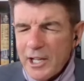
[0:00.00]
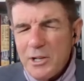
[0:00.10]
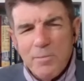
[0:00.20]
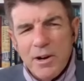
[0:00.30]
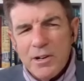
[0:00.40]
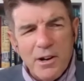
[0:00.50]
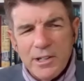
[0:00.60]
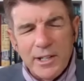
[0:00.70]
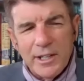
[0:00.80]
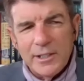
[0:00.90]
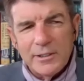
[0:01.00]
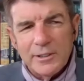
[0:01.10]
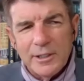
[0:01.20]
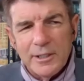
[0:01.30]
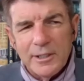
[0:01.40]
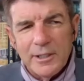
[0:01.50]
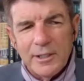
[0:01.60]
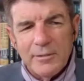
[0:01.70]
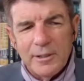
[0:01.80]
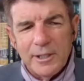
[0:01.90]
And yet Mark Carney is
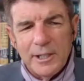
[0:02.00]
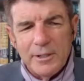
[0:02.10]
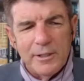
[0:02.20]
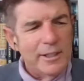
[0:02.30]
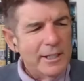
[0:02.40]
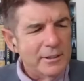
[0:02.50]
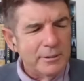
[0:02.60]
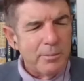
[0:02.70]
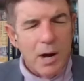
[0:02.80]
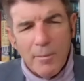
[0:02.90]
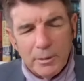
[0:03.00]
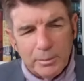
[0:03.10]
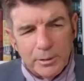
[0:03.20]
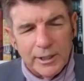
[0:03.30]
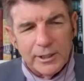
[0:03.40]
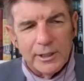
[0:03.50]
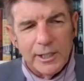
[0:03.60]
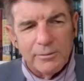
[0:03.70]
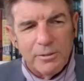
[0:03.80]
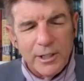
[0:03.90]
he's an abominable
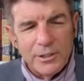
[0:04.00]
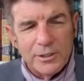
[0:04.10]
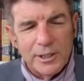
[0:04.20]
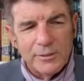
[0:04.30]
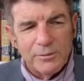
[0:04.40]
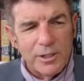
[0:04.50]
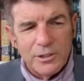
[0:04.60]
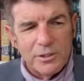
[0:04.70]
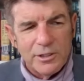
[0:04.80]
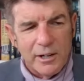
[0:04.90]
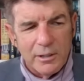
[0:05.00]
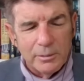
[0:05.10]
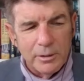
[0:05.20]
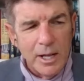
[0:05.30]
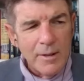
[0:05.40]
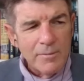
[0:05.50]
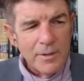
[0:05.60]
in French. His French is terrible,